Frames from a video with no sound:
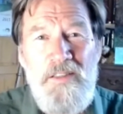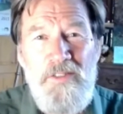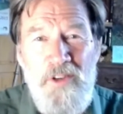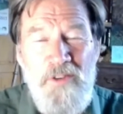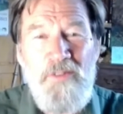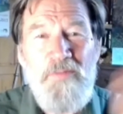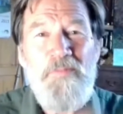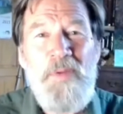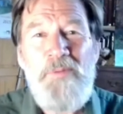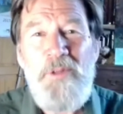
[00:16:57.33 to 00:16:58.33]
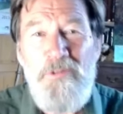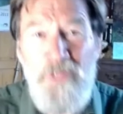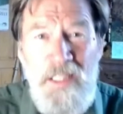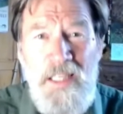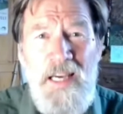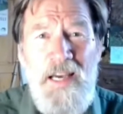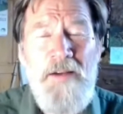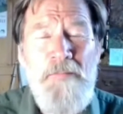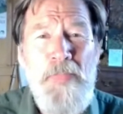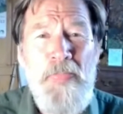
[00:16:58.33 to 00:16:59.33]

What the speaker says: So people who really care.